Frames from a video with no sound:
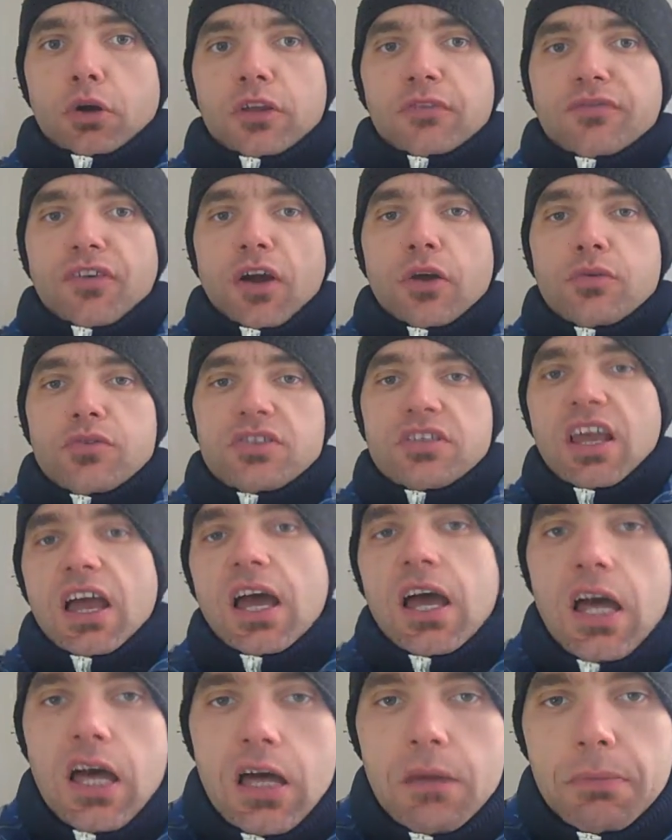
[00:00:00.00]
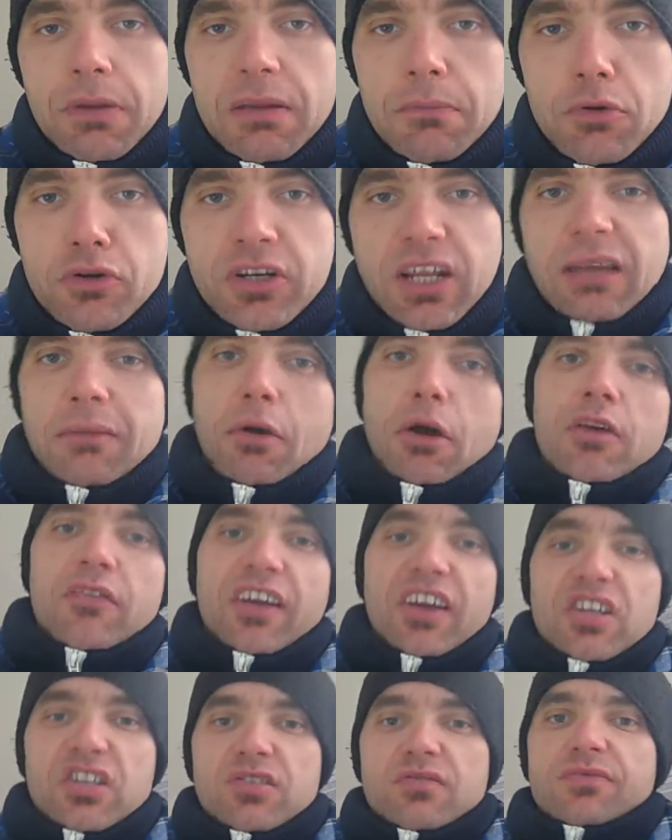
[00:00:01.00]
Morning, folks. A bit of Monday
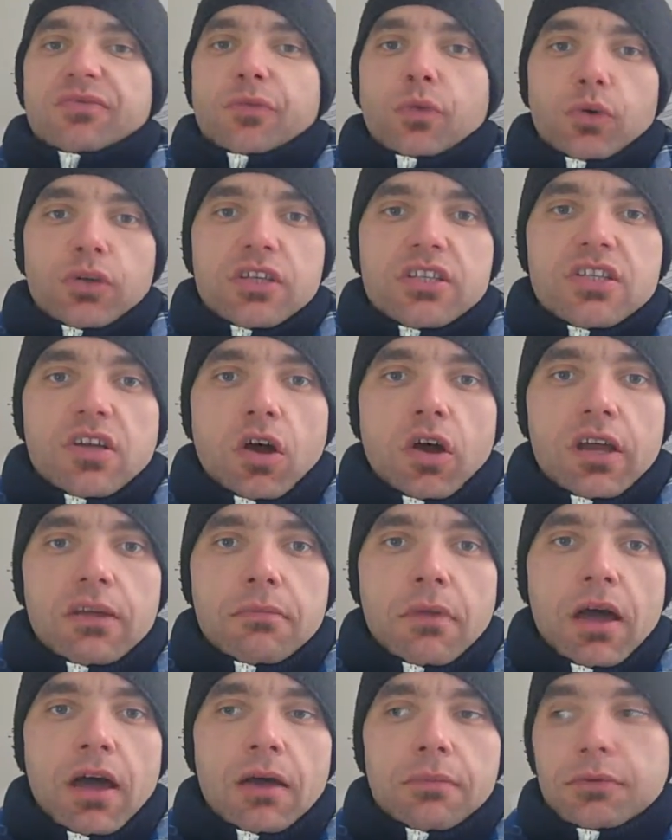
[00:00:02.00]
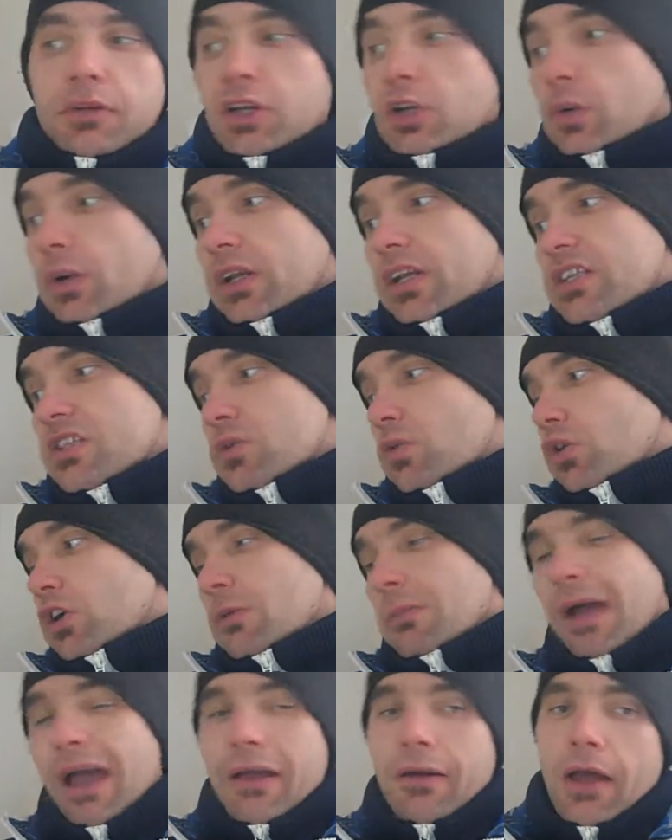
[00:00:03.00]
motivation for your time. I'm going to quickly
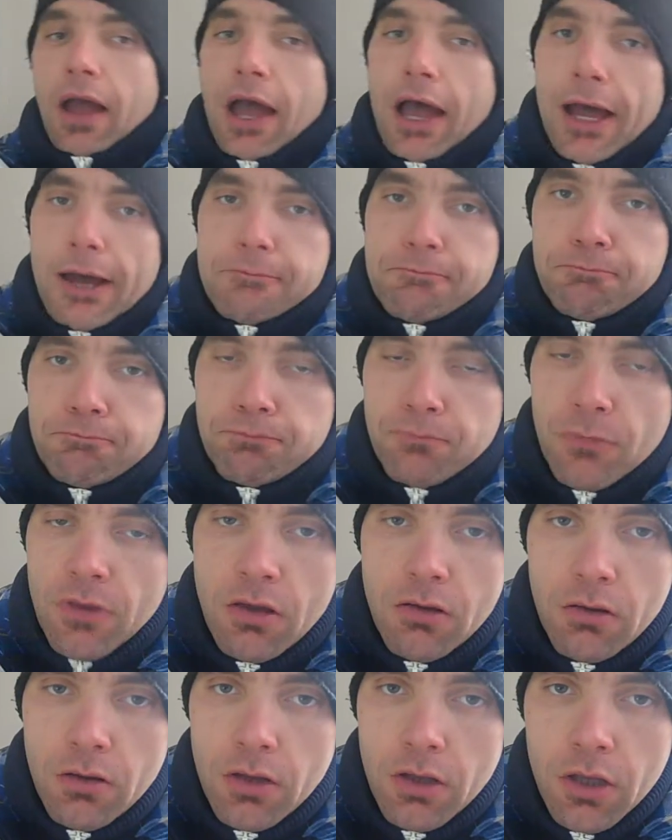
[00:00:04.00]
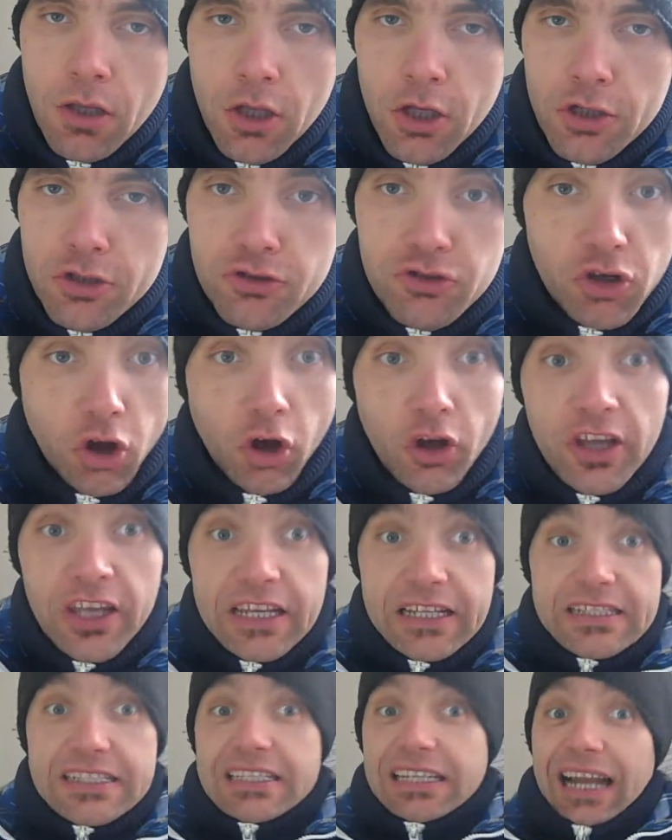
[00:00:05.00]
talk about
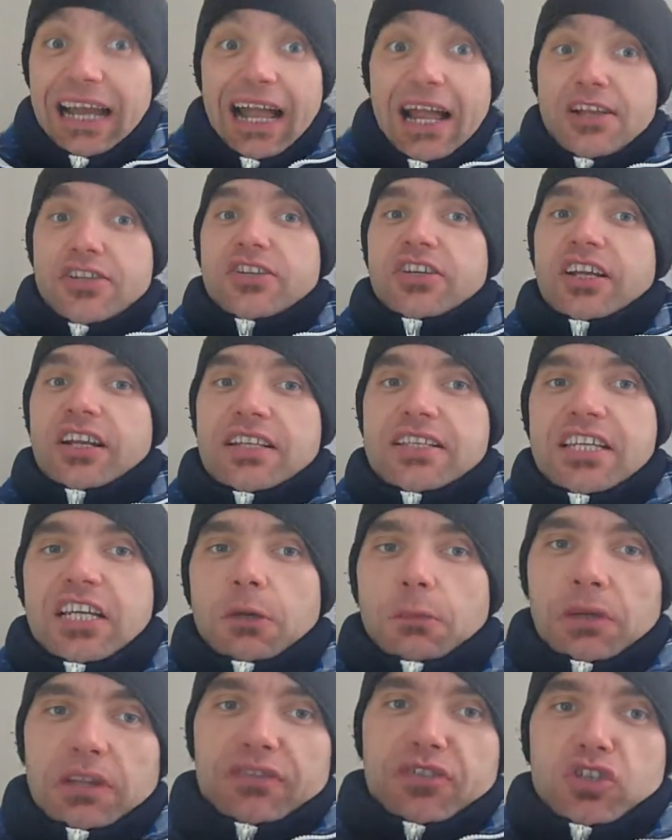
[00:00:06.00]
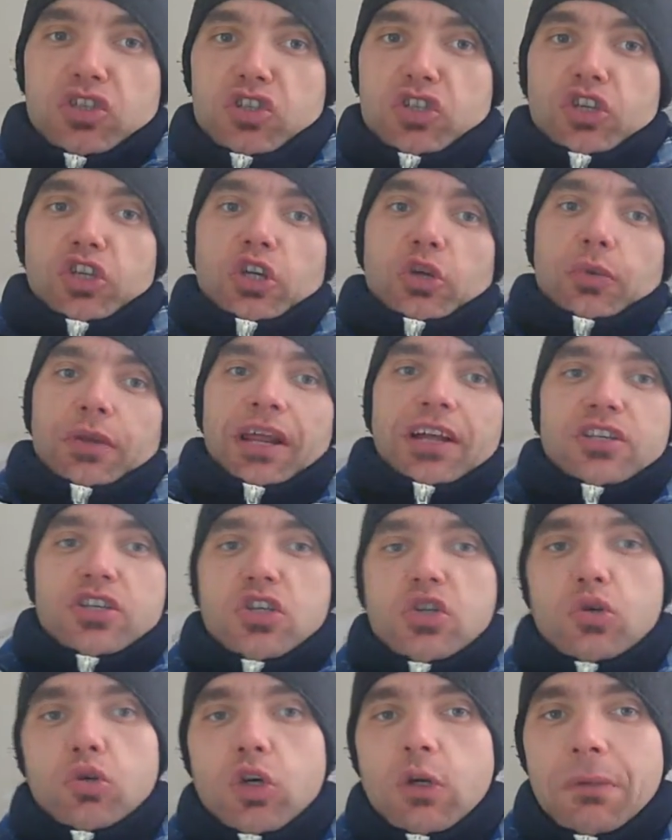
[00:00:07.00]
diet today. Actually, going to take a bit of a skew and
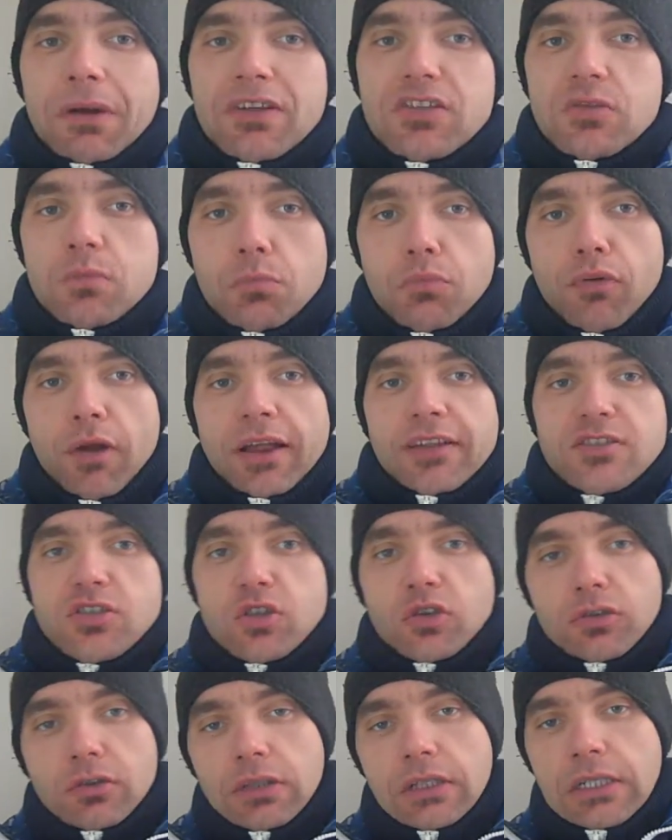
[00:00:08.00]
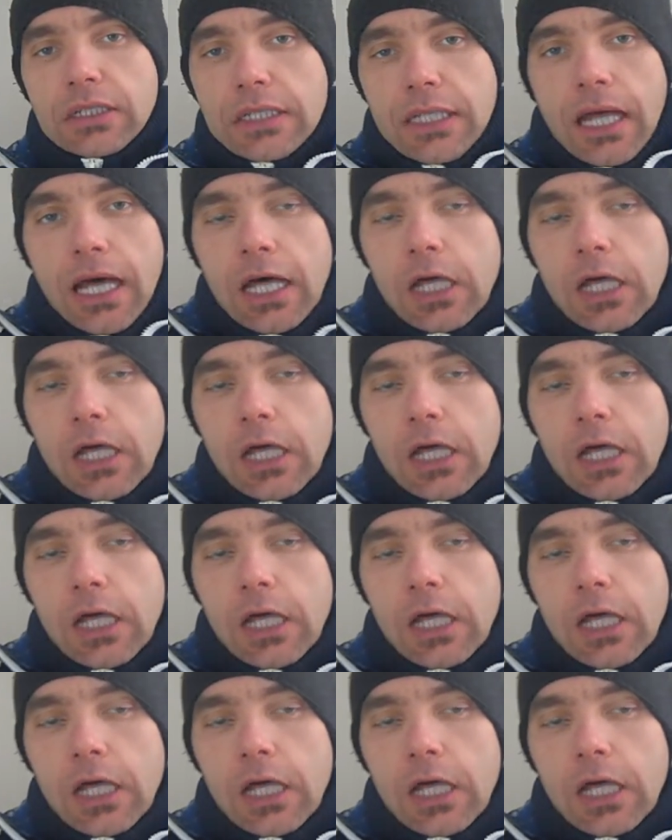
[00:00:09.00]
actually talk about some practical